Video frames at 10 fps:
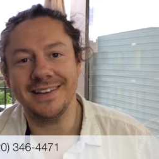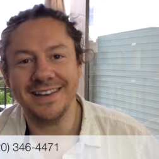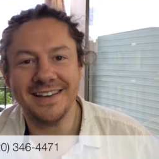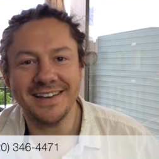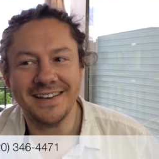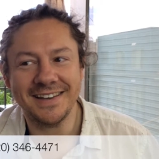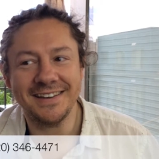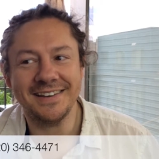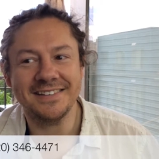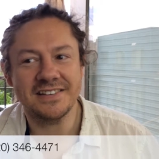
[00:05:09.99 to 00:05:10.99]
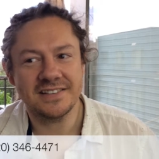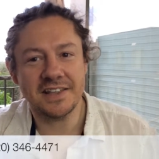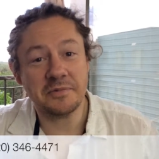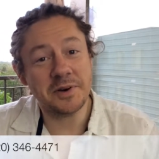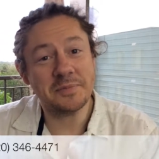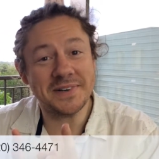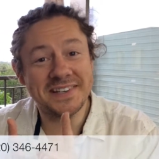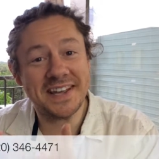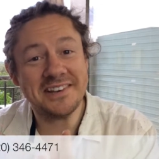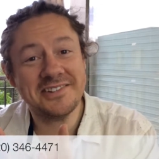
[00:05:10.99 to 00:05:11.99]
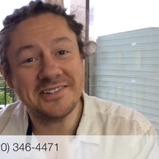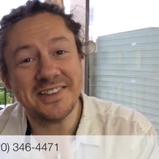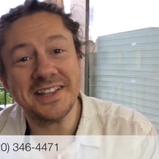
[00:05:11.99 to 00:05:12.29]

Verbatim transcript: Yes. You see that word potential?